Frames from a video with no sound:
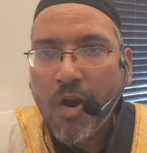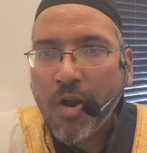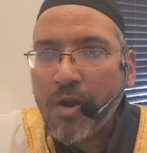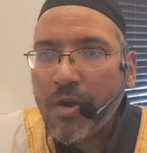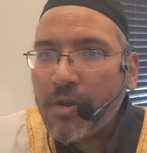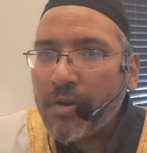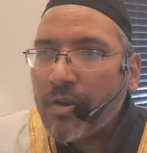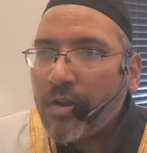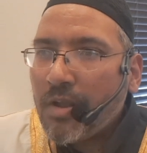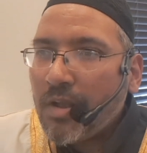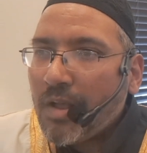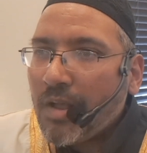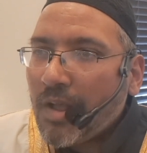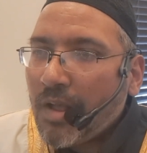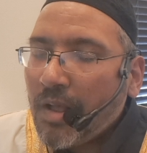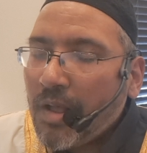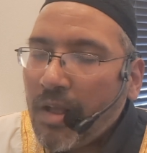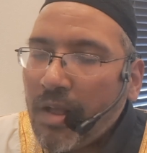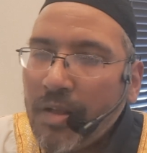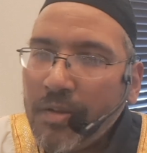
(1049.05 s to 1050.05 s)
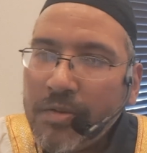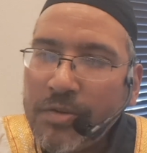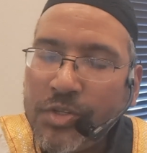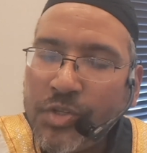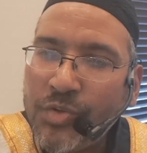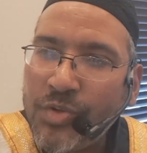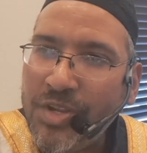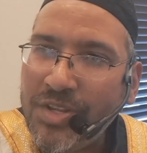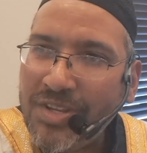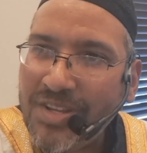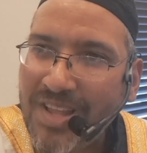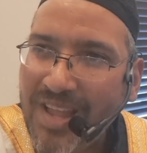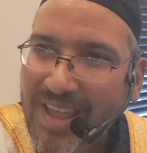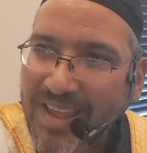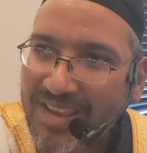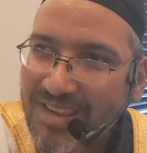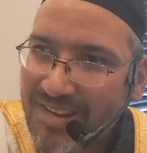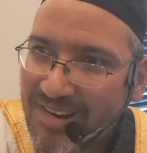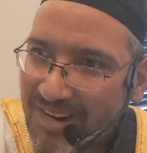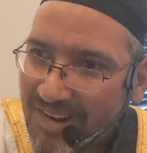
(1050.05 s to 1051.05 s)
are treated
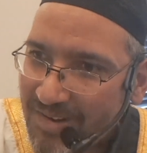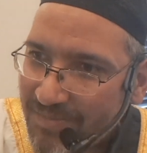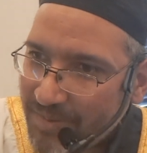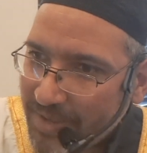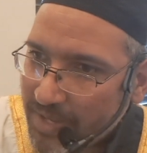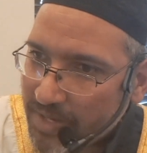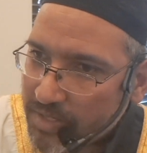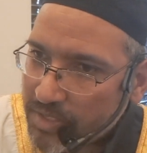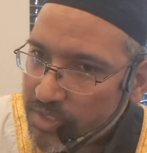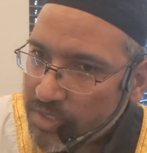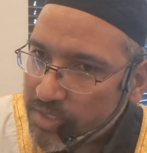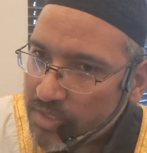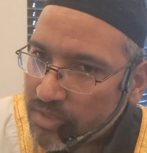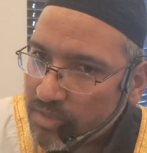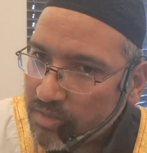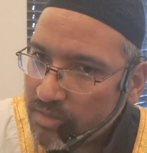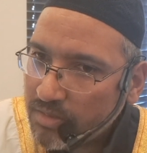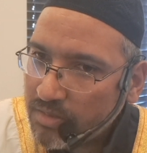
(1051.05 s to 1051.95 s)
like garbage